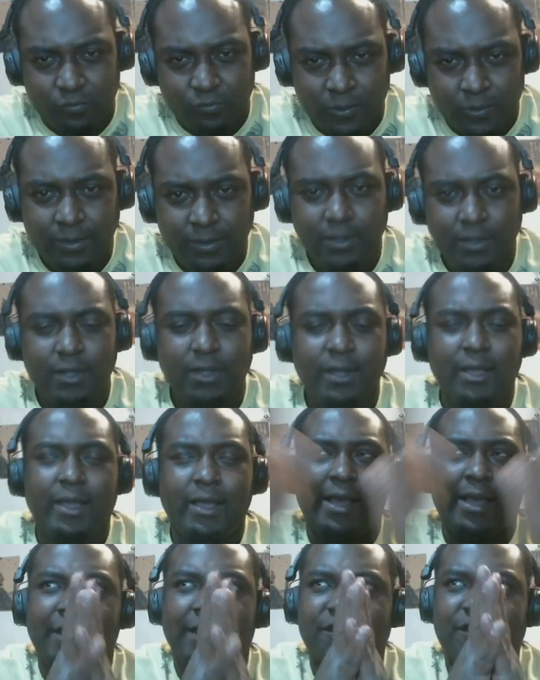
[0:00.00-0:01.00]
one,
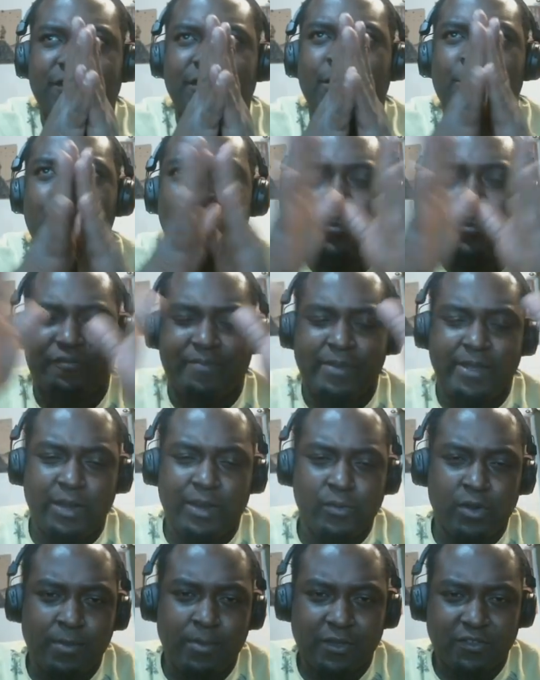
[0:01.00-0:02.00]
and it's a more expanding
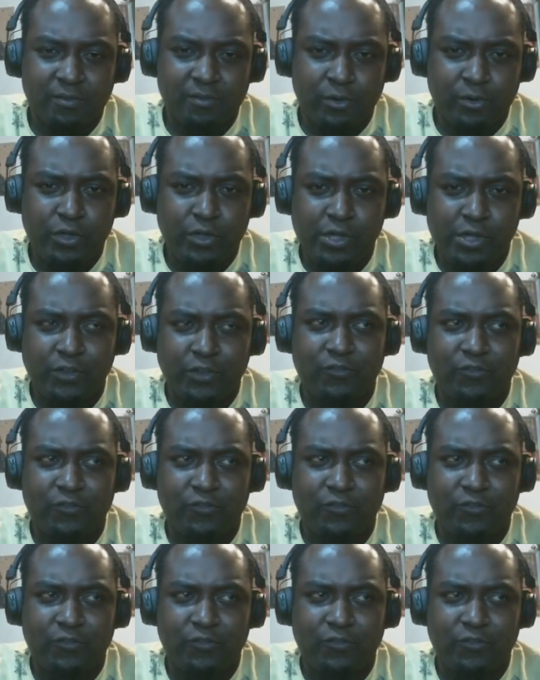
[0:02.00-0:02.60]
one about someone who killed his